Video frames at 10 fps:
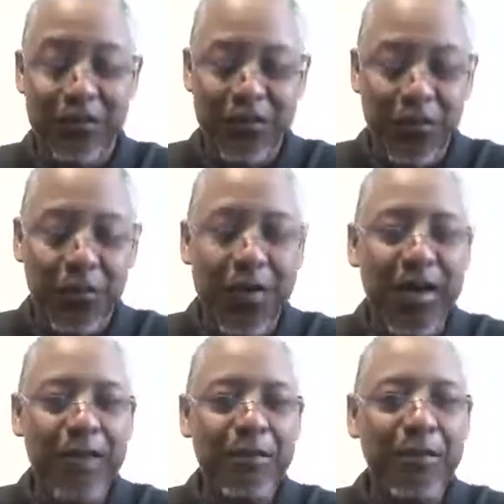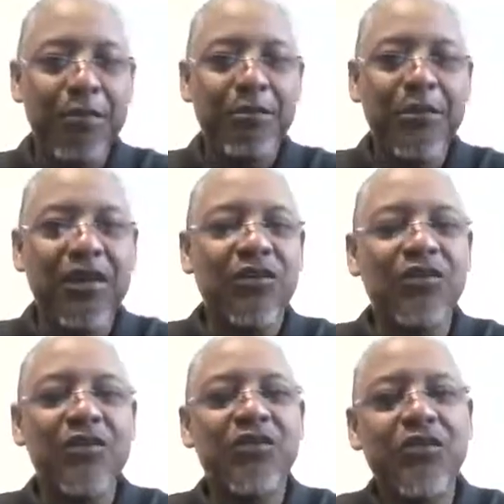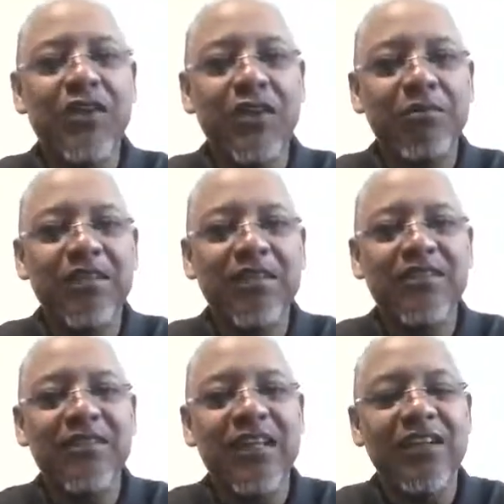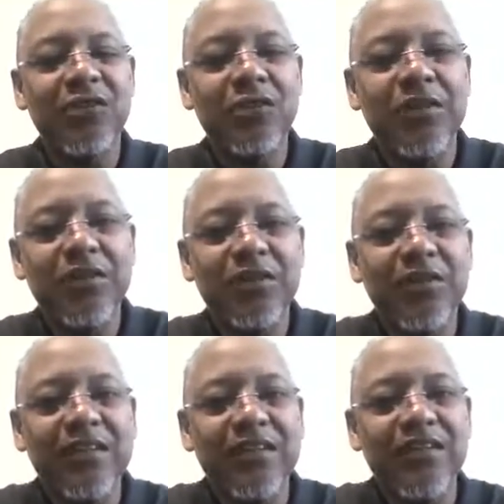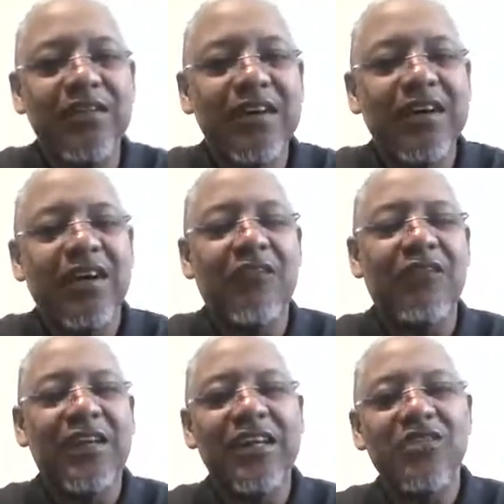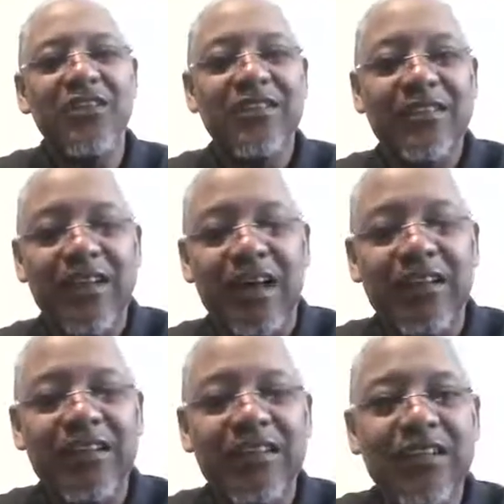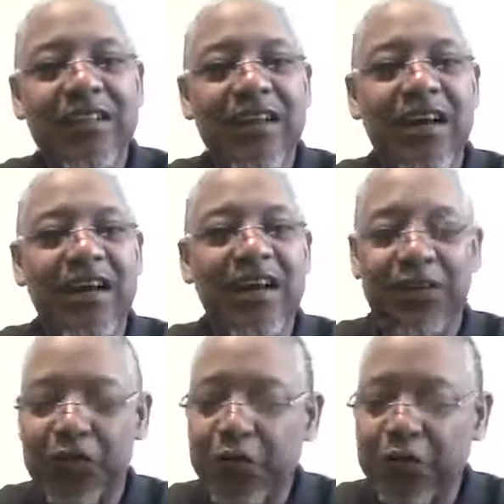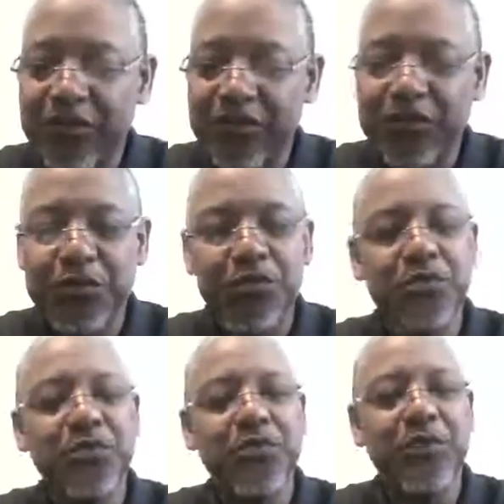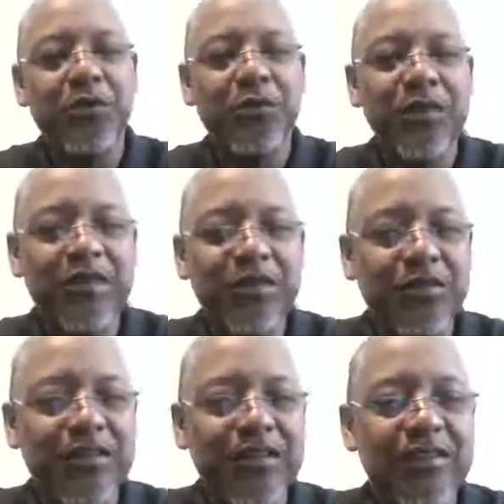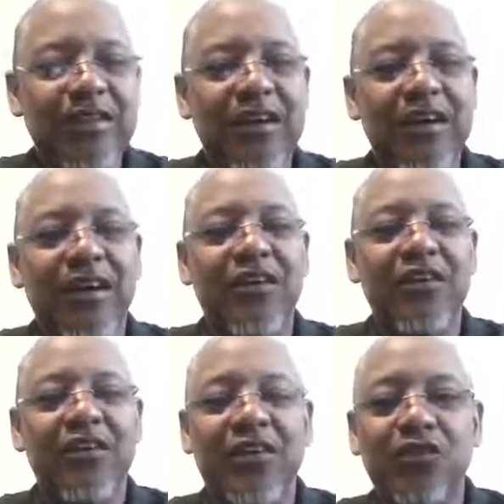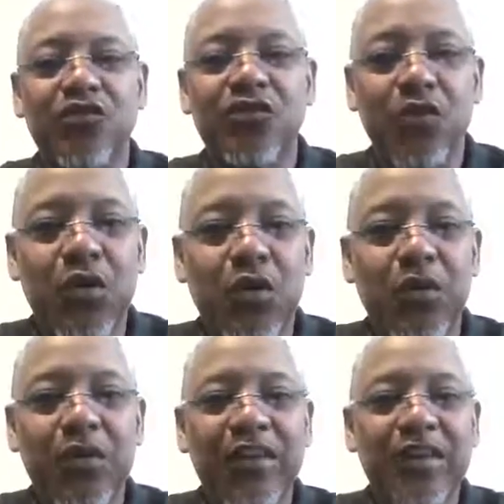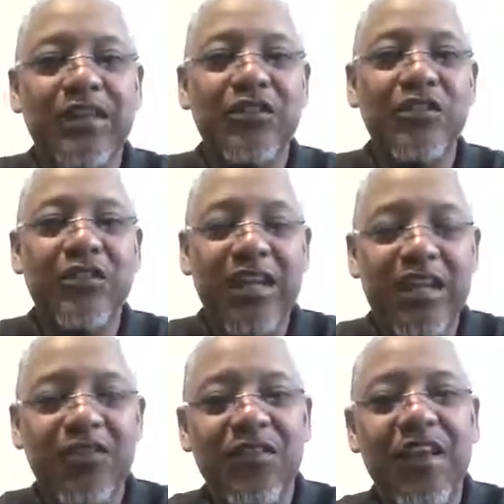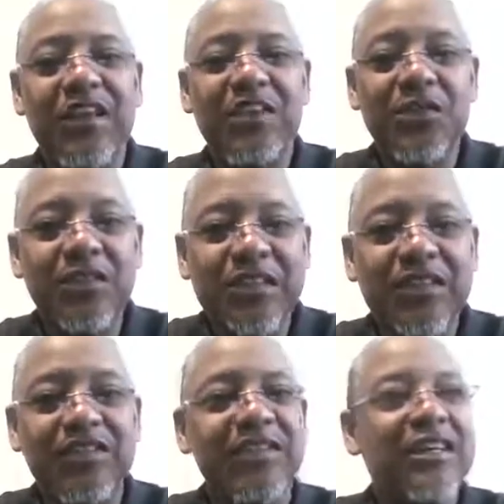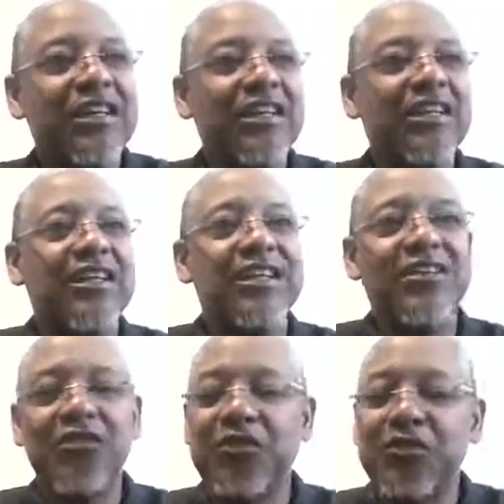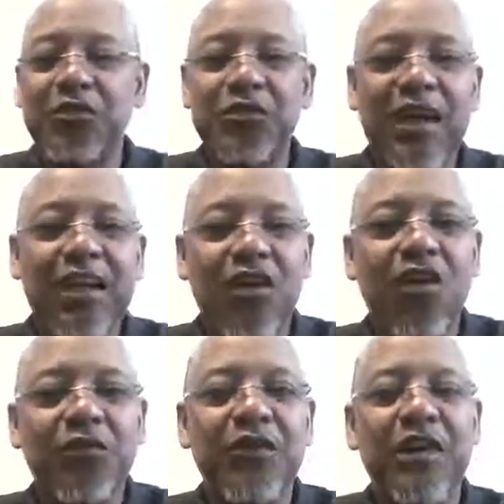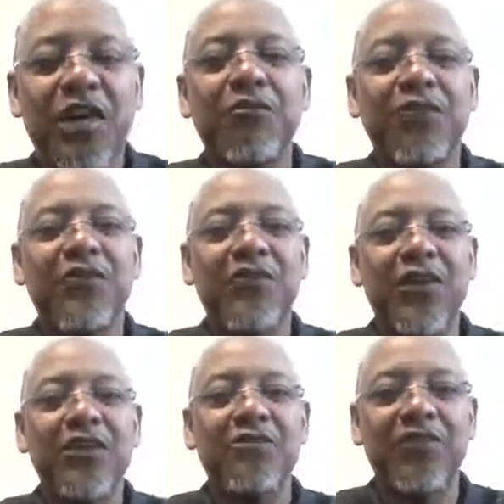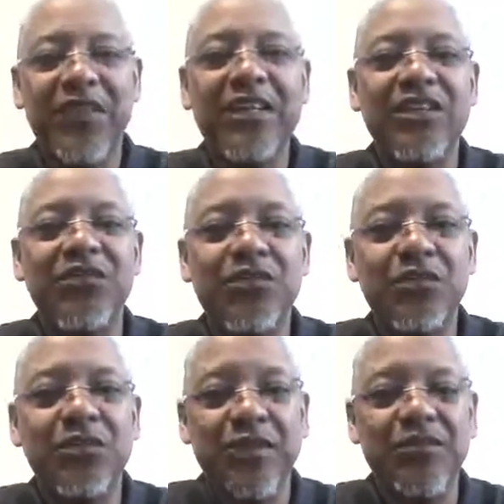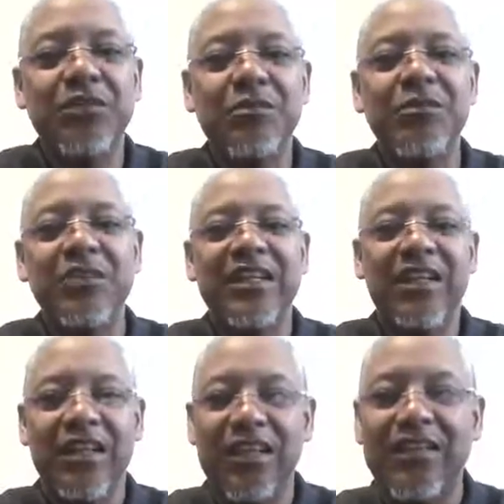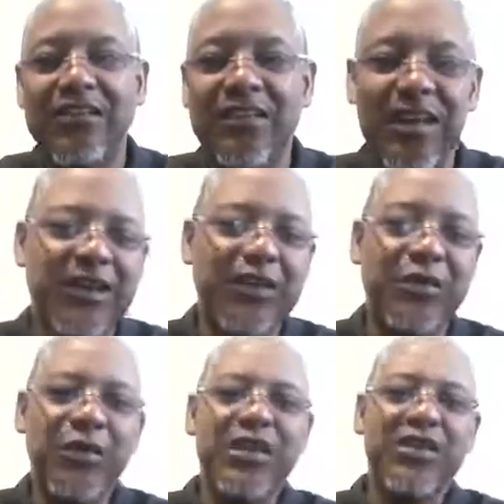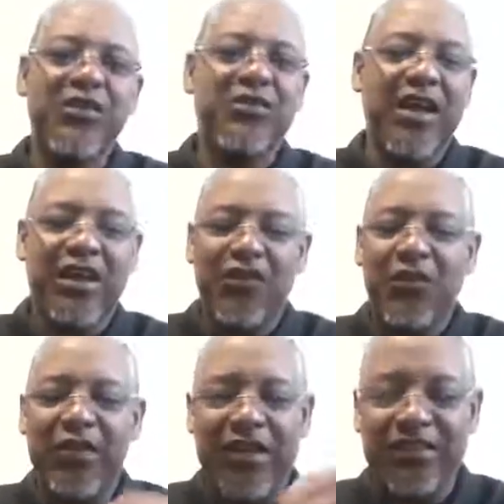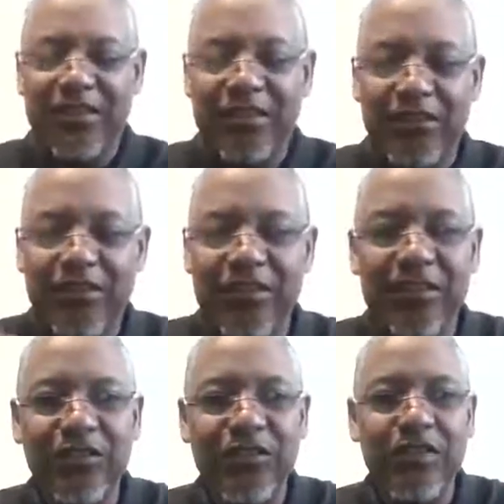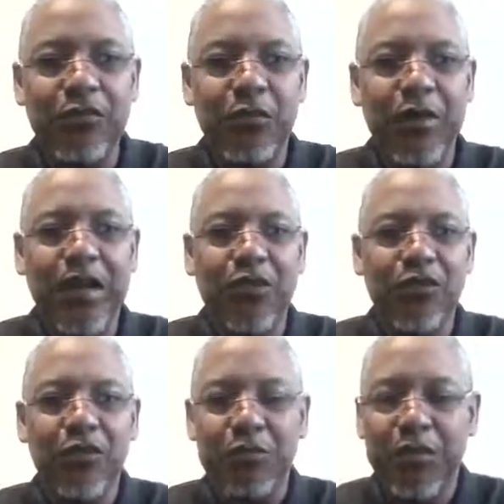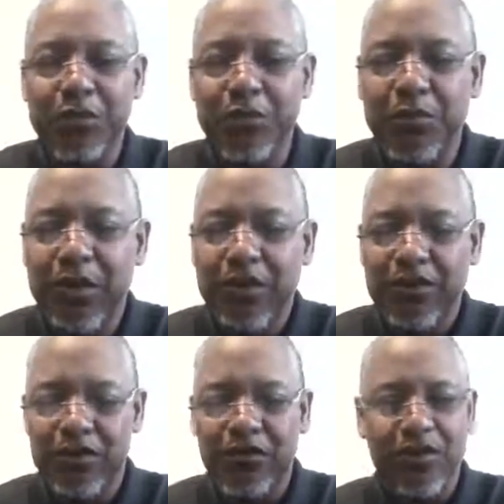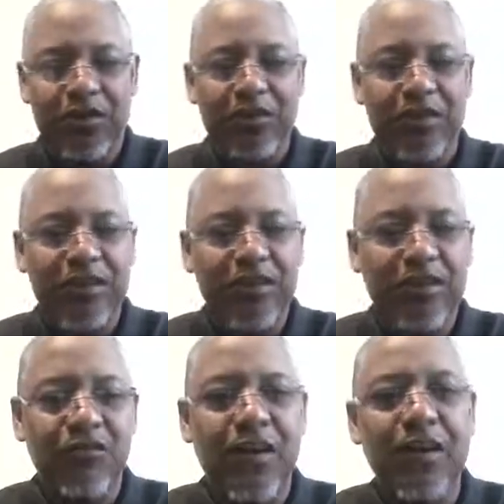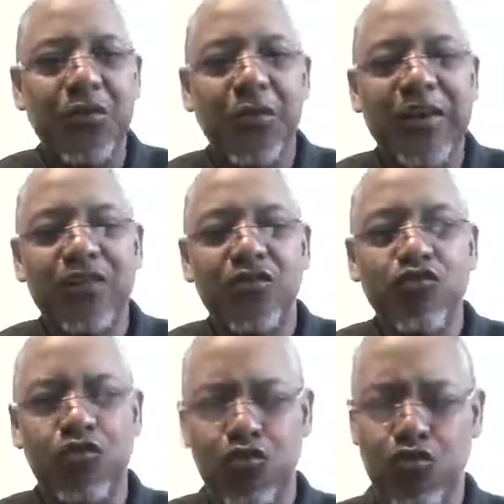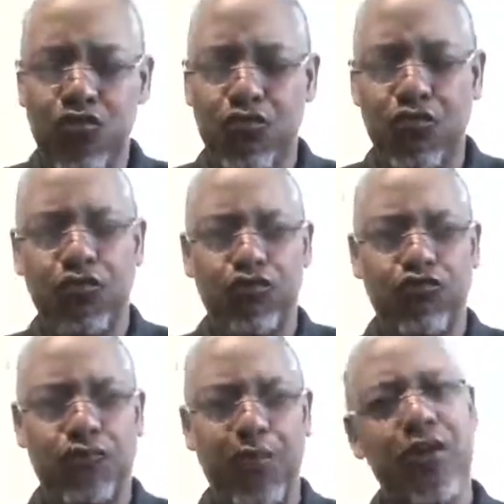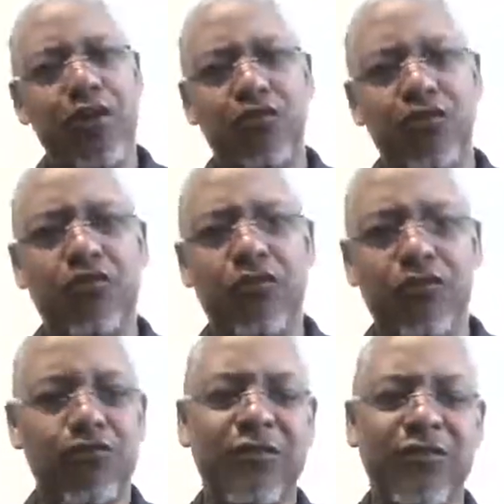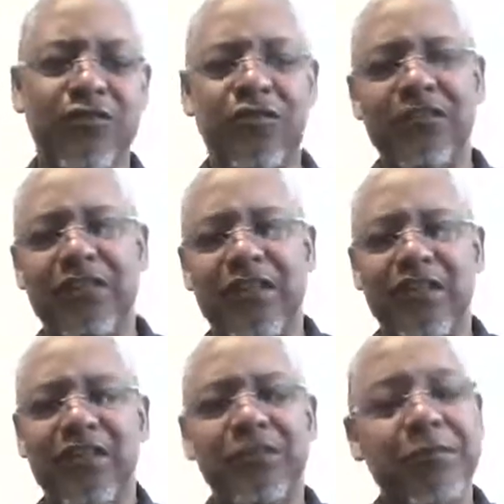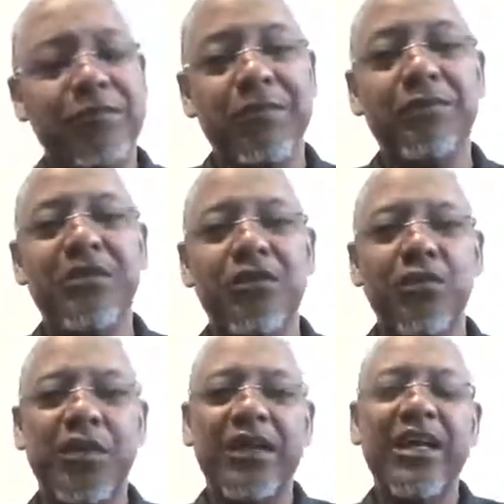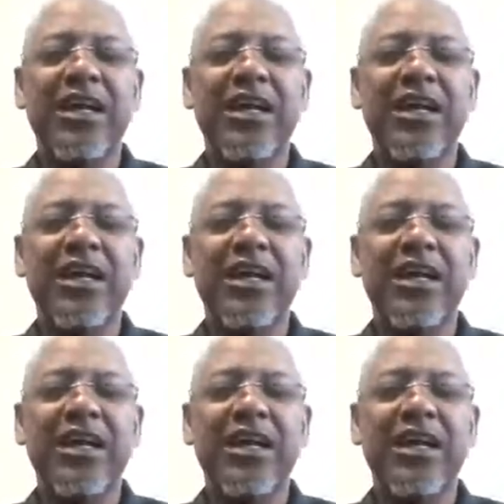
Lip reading: You know why? Because these companies that do annuities are financially solid. The ones who really do this are strong, they're safe, and annuities do not offer upfront fees to customers and clients. Now, I know you got all kinds of little stuff around. Some people, they try to evaluate and they say, oh, well, that's a bad deal. Annuities, this, that, and the other. Let me tell you what,